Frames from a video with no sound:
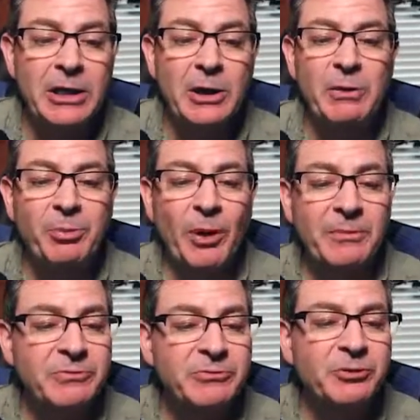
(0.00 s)
no one prompts
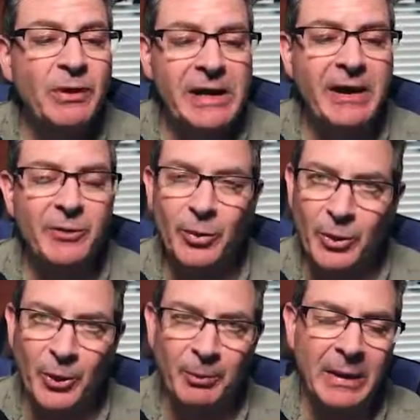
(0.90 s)
them to run out of the
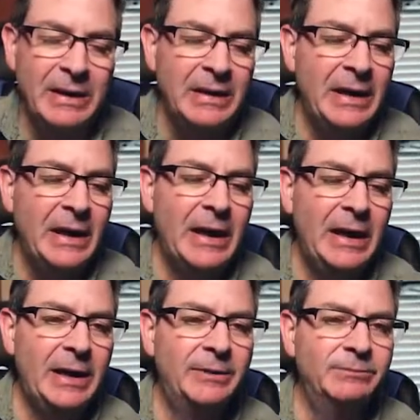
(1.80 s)
room.
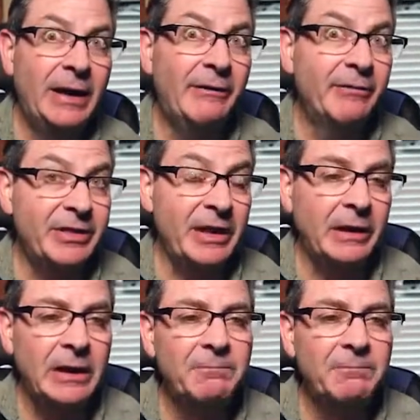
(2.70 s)
Um, I don't think.